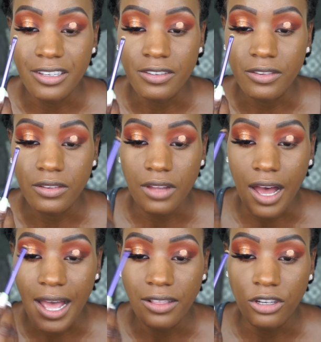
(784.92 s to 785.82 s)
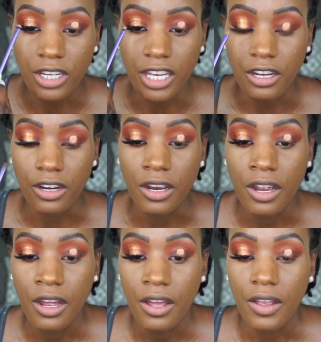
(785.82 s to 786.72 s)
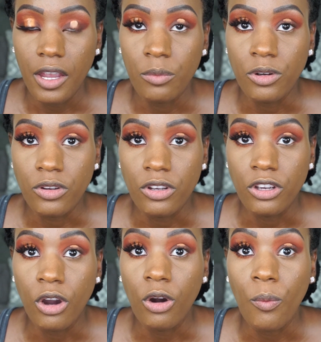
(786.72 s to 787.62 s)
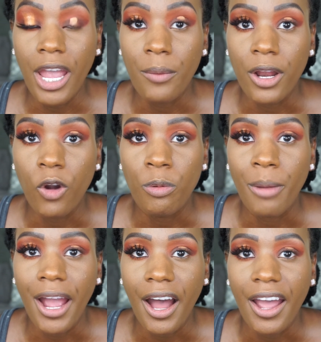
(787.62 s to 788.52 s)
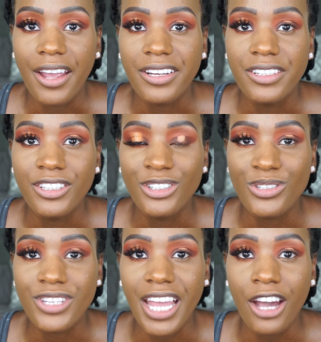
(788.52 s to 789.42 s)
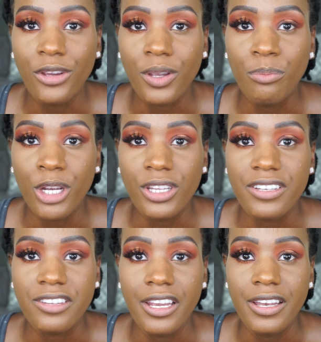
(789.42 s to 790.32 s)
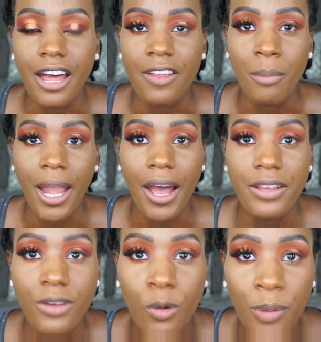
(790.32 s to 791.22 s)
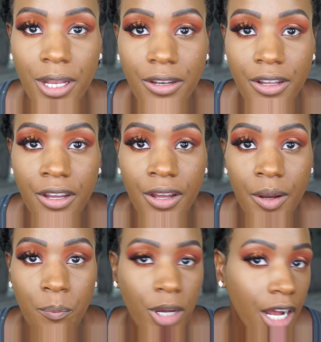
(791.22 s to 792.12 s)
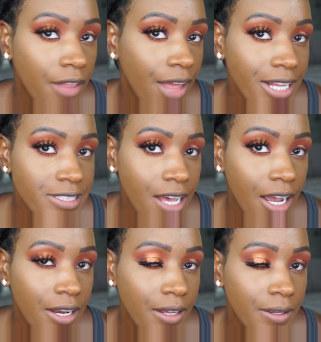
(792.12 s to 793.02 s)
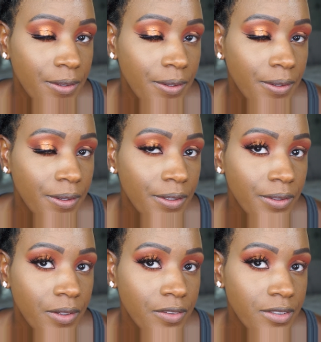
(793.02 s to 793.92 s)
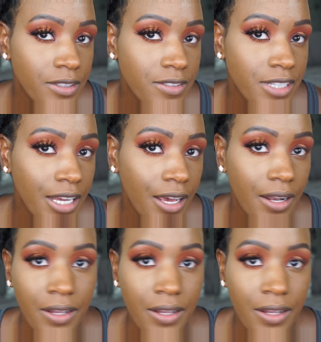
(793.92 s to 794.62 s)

this eye look here, it would go away when I open my eye. You see how you can barely see it now that my eye's open? But on that side, you can still see it.